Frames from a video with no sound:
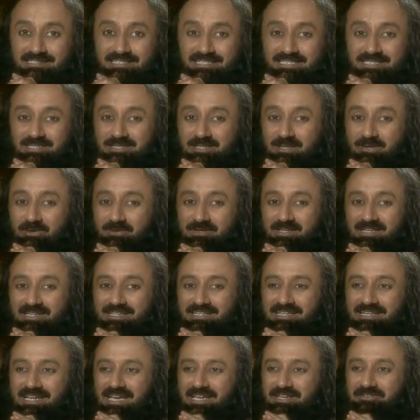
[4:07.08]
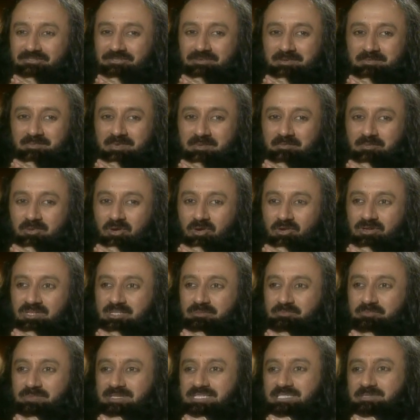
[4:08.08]
Just look at life from a
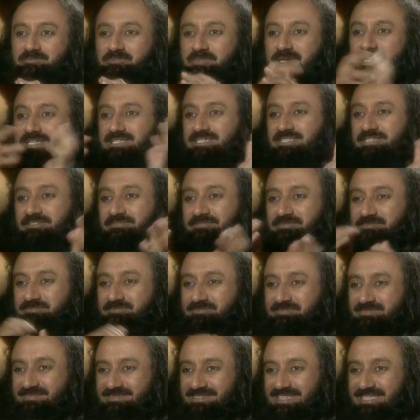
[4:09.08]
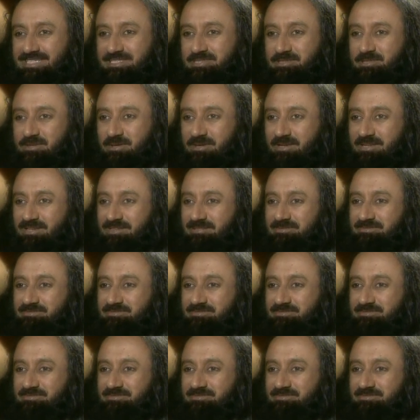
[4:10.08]
broader perspective, that's all.